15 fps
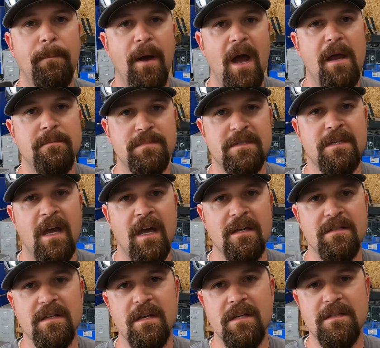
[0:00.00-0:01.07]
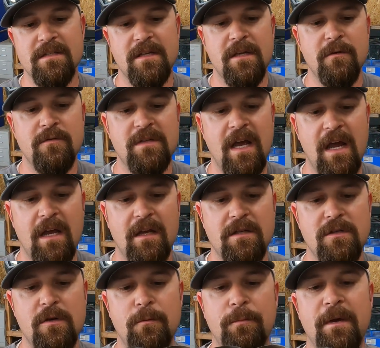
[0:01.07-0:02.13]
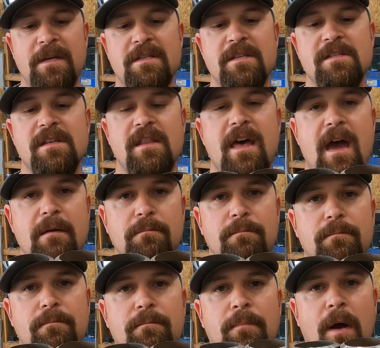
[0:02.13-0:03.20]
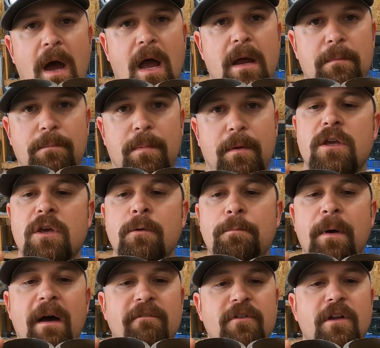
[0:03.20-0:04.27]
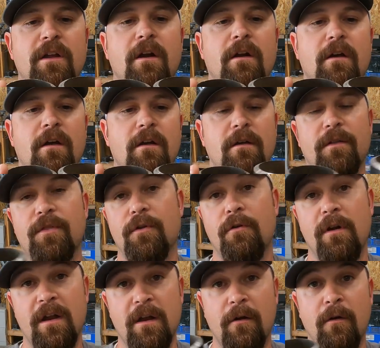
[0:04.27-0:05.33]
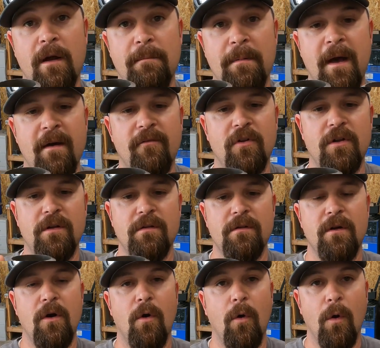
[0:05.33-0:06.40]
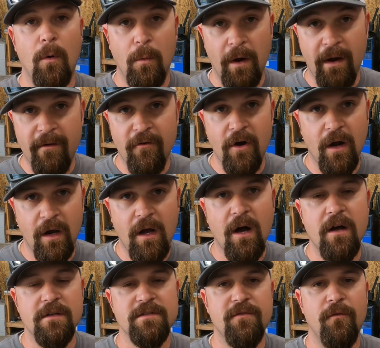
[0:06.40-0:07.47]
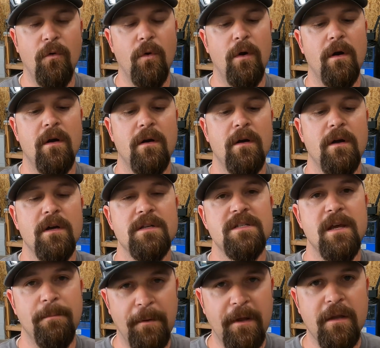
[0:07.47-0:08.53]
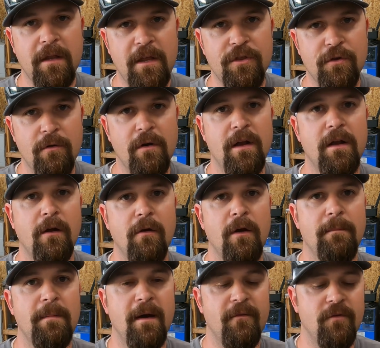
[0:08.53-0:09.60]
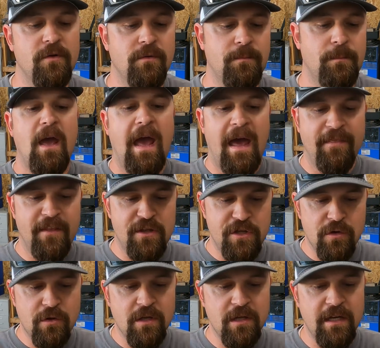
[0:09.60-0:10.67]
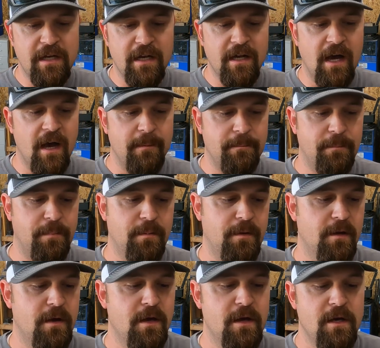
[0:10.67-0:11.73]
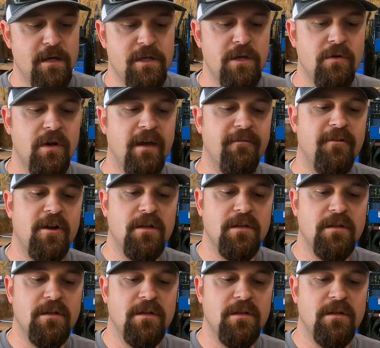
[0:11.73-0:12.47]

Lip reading: pipe size is, you take 2 pieces of that pipe, you bevel it on a 30-degree bevel or whatever it calls for, typically 30-degree bevel. And then you clean it up, you give it a